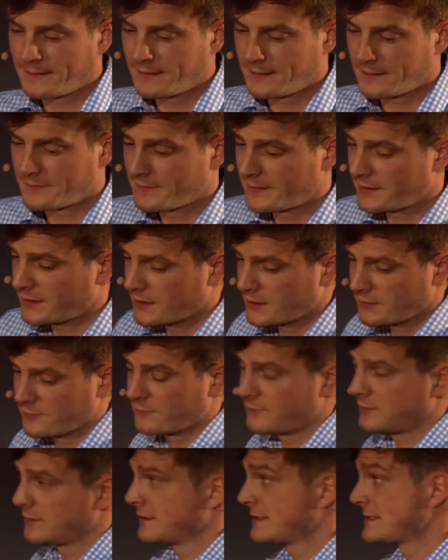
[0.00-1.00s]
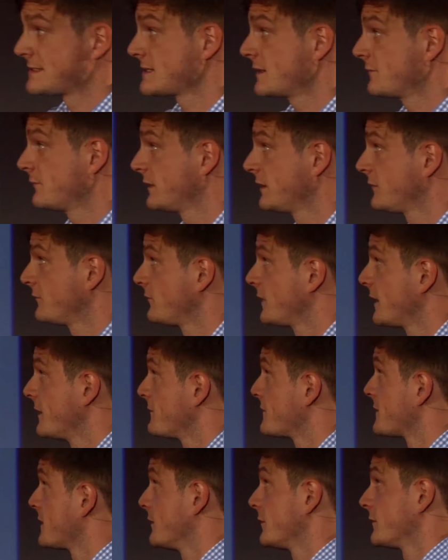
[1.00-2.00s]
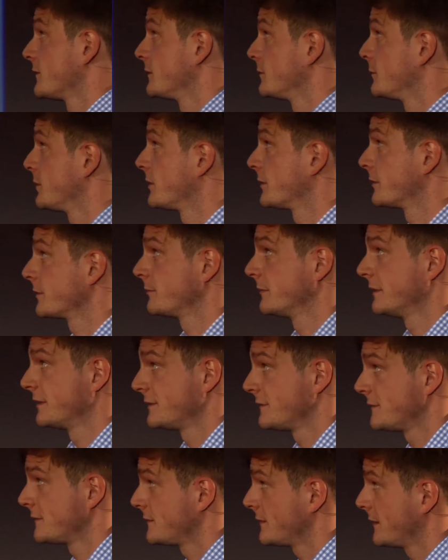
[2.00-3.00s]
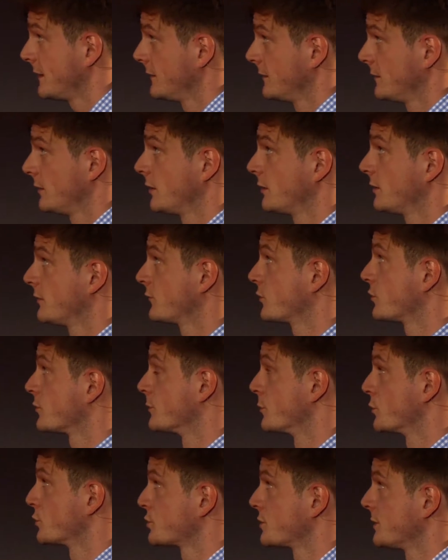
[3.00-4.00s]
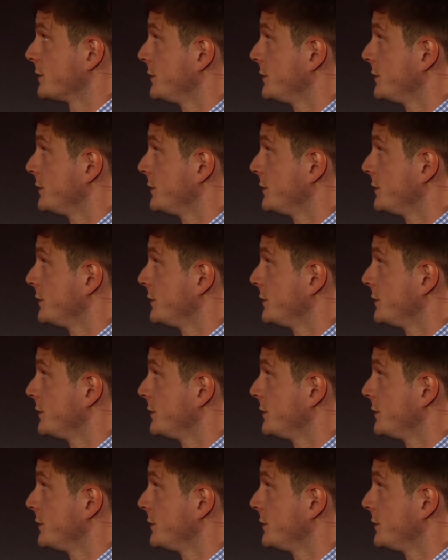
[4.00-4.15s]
And they have 75,000 apartments and a lot of commercial